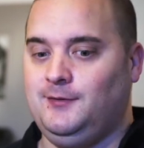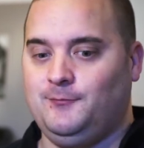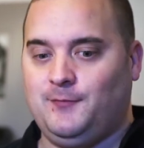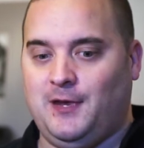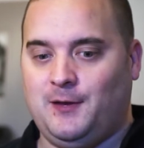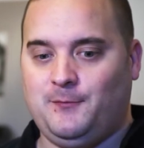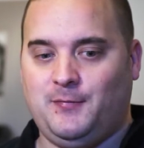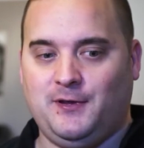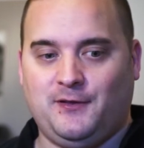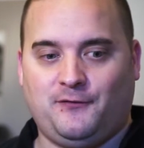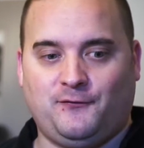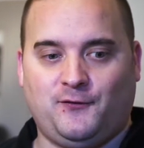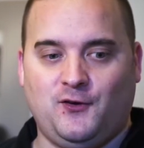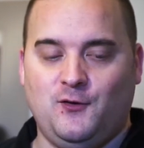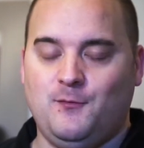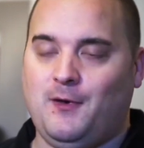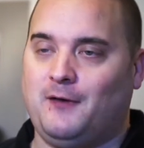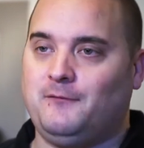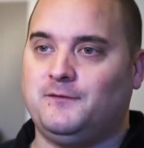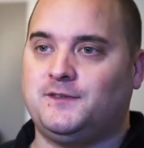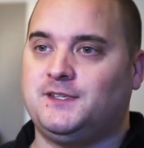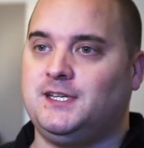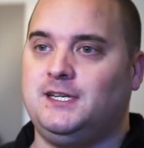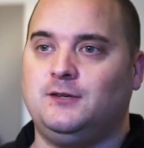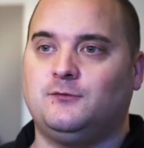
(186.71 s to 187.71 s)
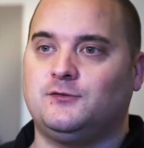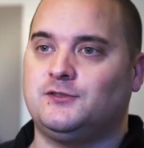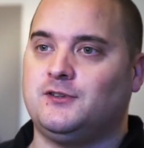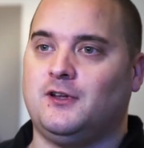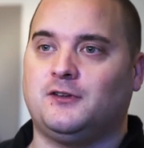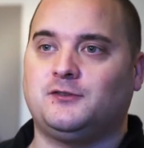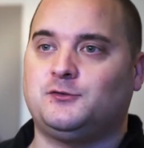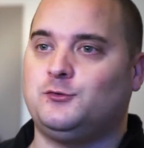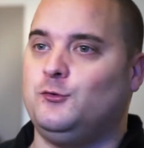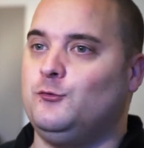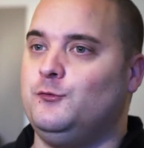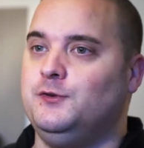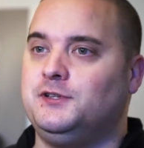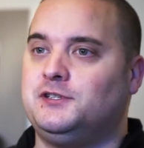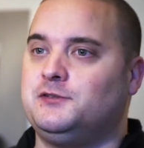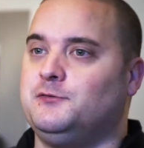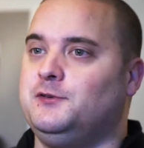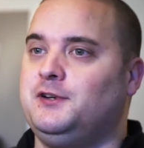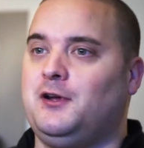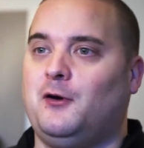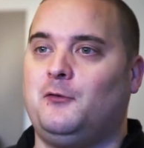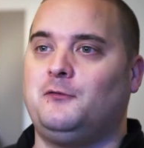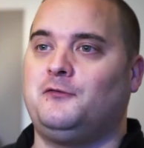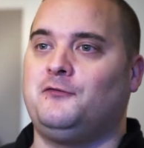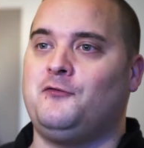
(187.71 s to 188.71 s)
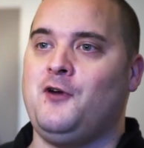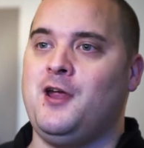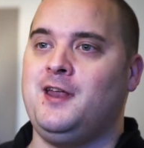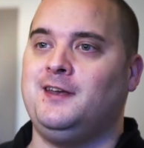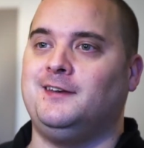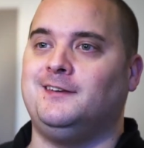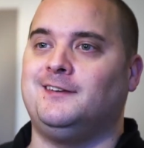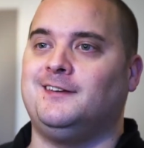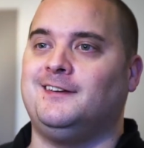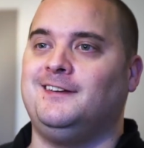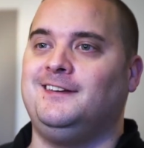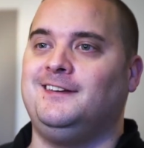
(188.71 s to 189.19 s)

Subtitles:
maybe a few months in, it was like talking to an old friend.